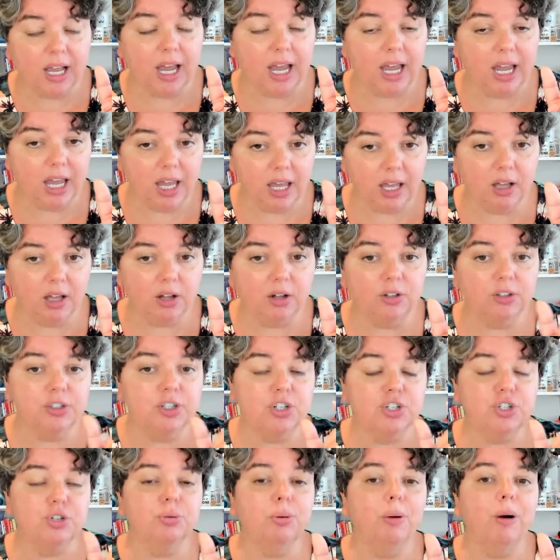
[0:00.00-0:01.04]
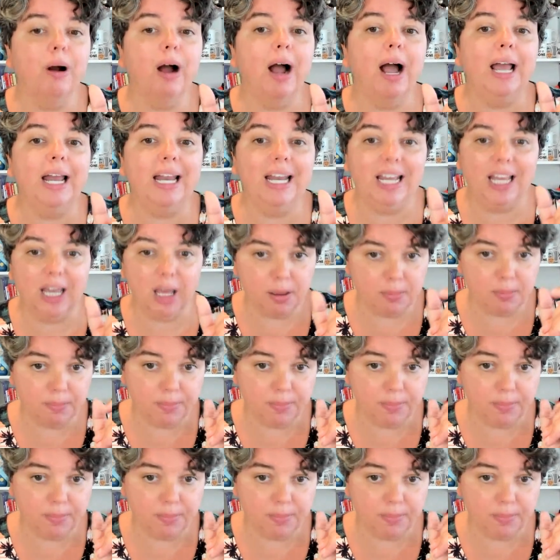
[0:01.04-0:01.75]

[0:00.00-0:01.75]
a hill to try to get